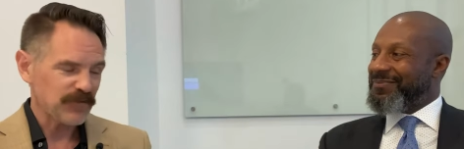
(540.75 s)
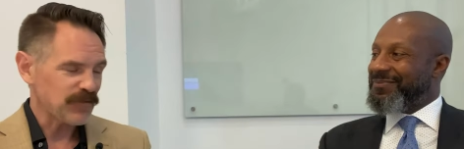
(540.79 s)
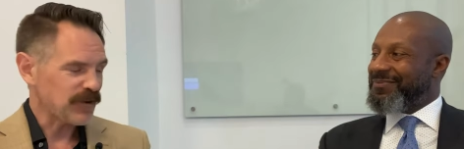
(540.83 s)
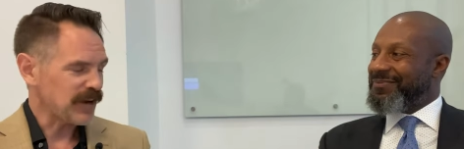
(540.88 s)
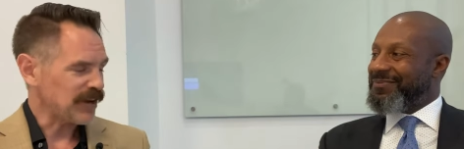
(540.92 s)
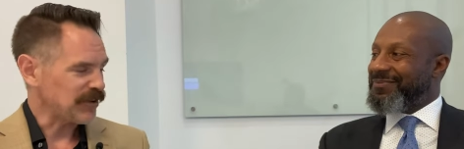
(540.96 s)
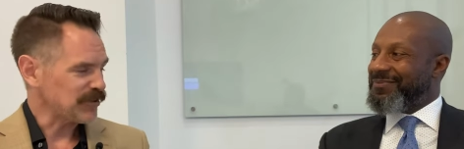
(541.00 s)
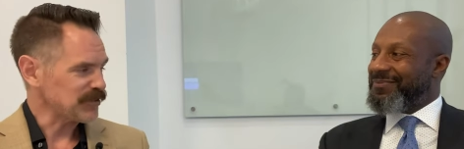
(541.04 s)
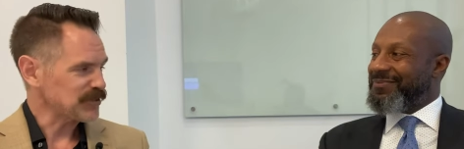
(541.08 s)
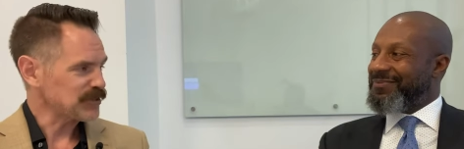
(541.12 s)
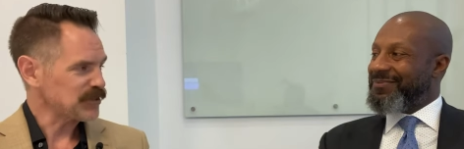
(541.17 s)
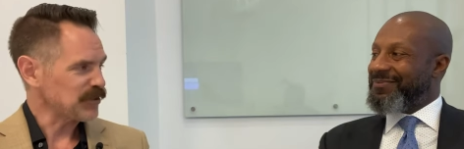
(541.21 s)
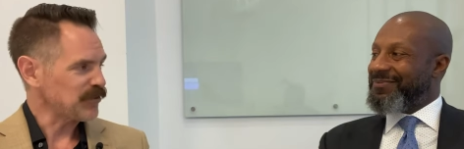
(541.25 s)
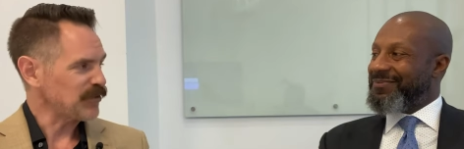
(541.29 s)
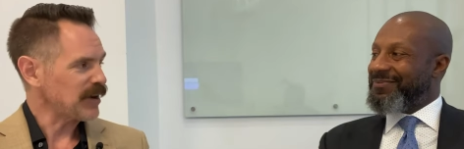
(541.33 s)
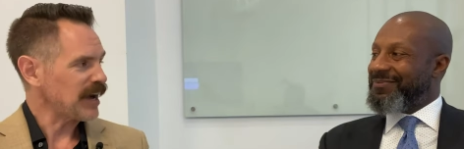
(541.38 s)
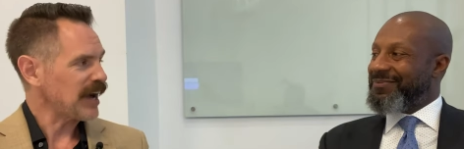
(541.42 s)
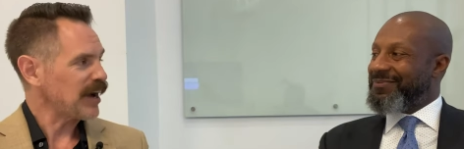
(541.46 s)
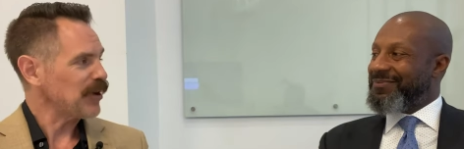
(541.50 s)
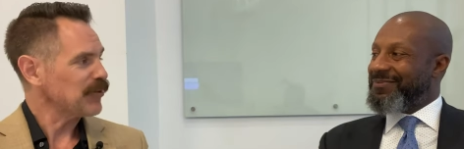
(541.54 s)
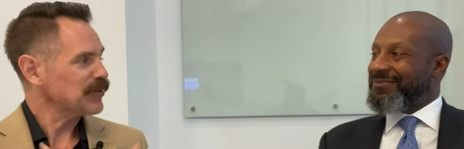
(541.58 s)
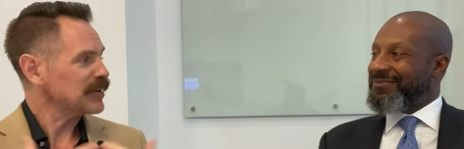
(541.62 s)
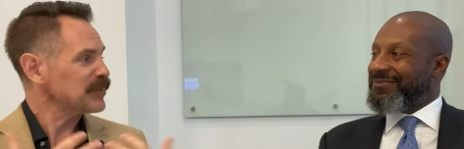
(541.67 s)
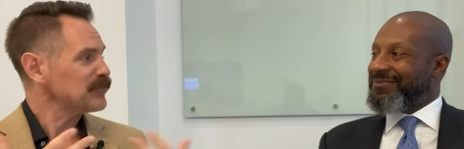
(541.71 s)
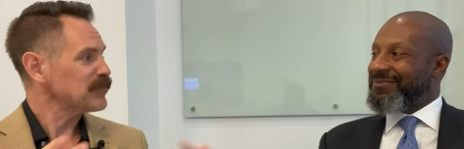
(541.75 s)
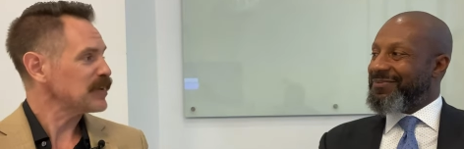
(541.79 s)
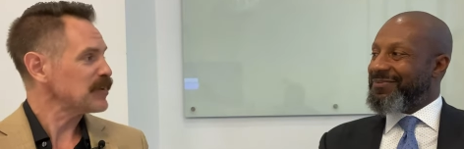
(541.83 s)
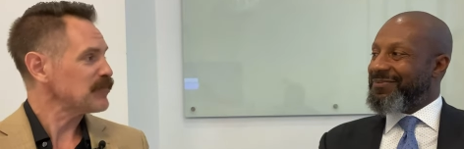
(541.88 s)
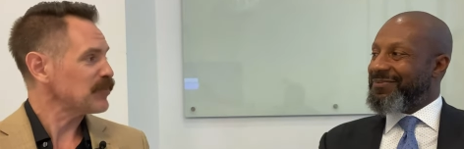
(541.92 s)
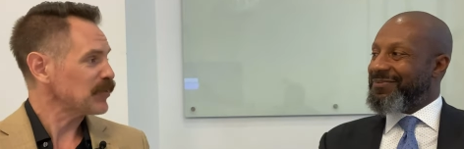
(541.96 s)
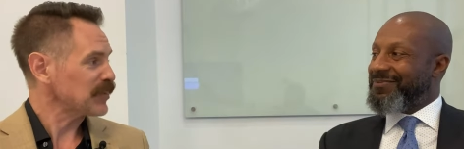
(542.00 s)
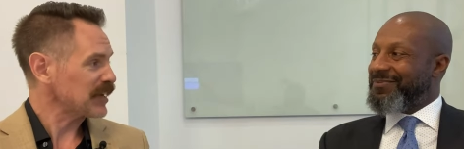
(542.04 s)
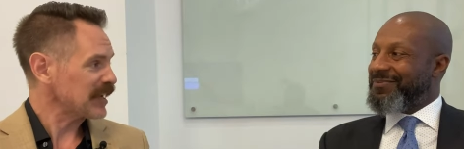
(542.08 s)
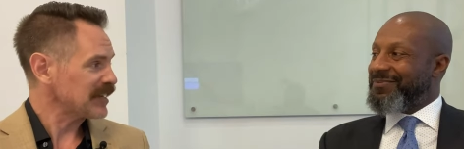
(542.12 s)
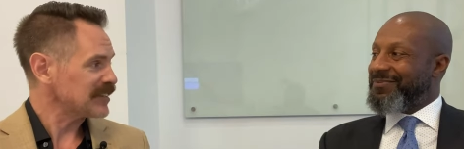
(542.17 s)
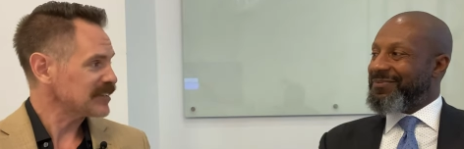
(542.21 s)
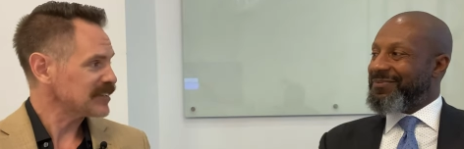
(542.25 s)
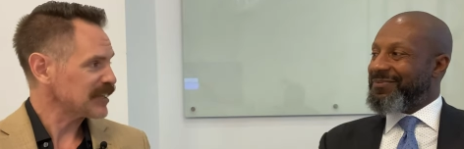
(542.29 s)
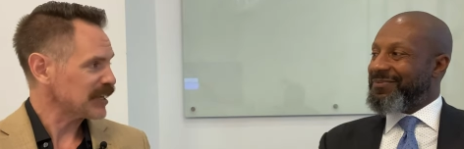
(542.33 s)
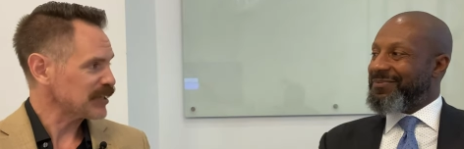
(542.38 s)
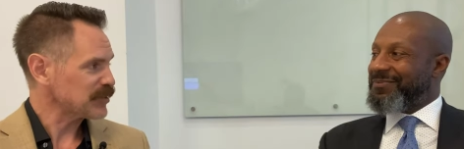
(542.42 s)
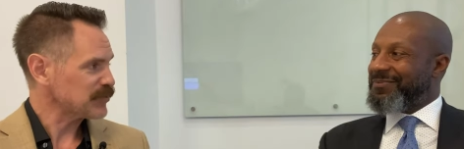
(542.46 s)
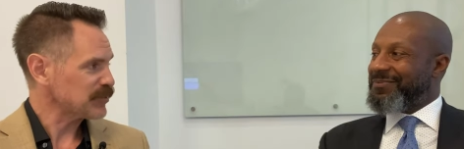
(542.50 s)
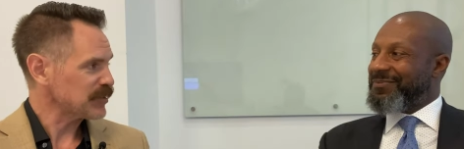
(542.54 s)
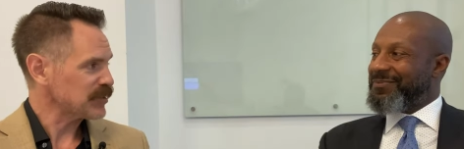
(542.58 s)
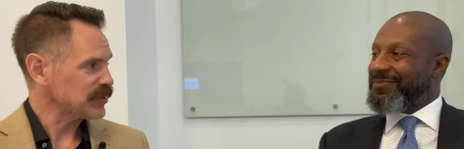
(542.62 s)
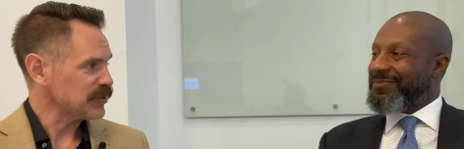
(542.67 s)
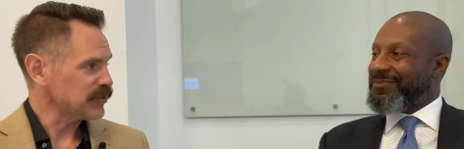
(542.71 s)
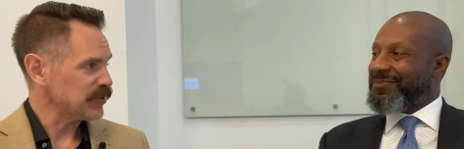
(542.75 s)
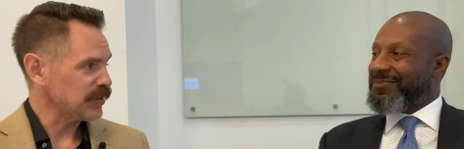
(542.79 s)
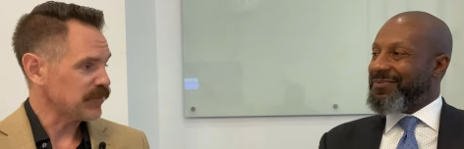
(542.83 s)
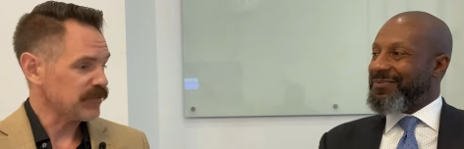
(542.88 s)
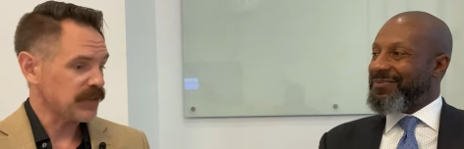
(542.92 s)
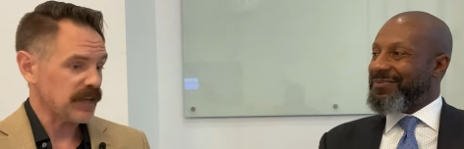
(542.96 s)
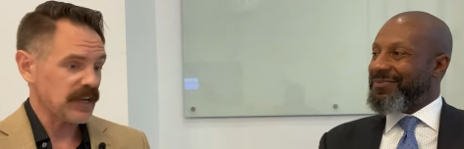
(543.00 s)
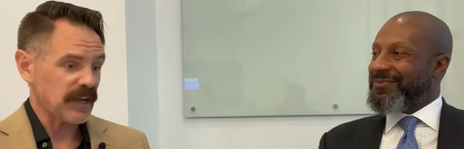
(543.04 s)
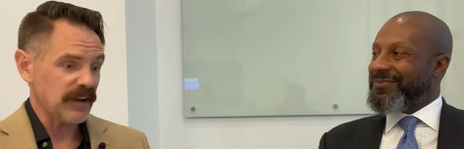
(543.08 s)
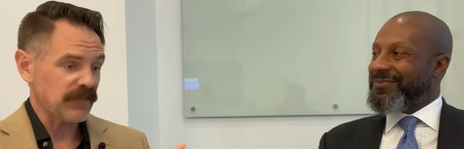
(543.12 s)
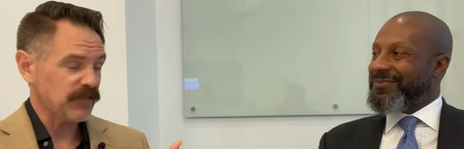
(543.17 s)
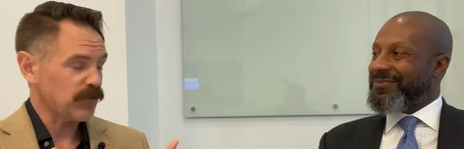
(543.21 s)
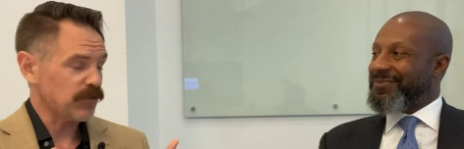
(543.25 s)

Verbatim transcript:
Speaker 1: well. So, how can people get in touch with you if they have